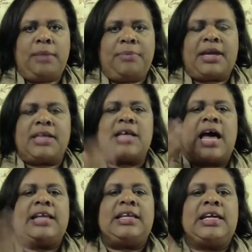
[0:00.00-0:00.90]
lead a
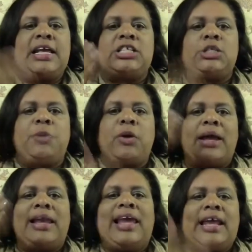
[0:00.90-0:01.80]
spirit-led
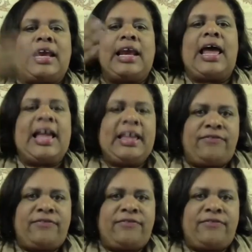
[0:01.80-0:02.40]
life